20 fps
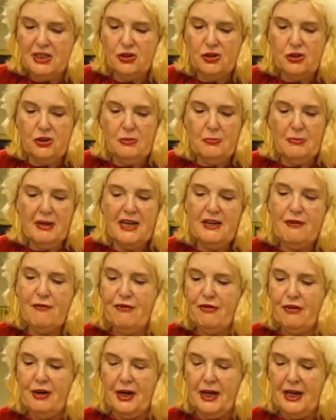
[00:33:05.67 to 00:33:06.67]
I should have made
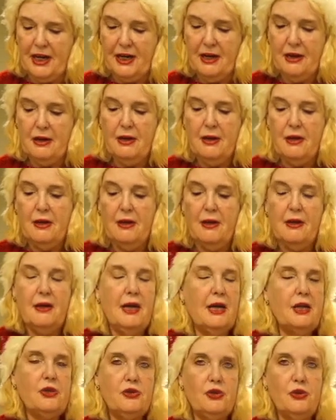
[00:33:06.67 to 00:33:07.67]
3.
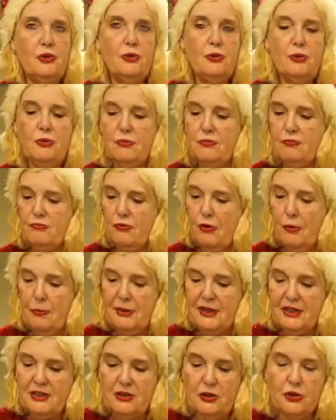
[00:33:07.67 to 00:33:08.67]
And 2
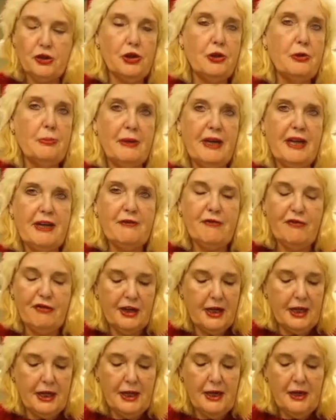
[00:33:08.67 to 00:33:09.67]
robins, I should have made
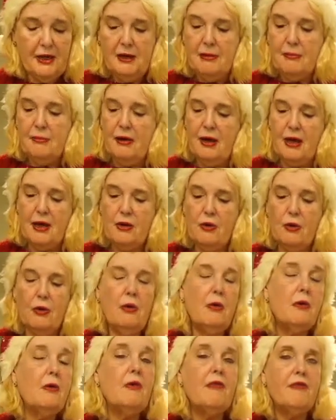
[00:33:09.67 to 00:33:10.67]
3. But I
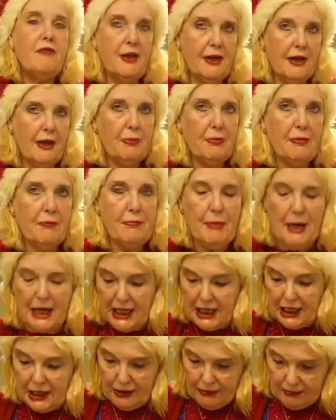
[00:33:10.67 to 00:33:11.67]
got fed up of
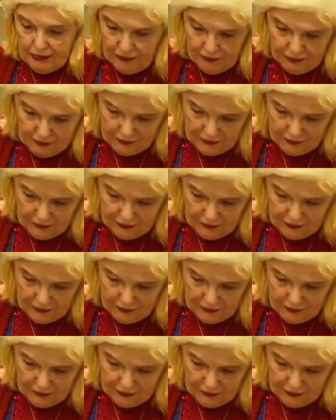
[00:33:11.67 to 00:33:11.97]
making them.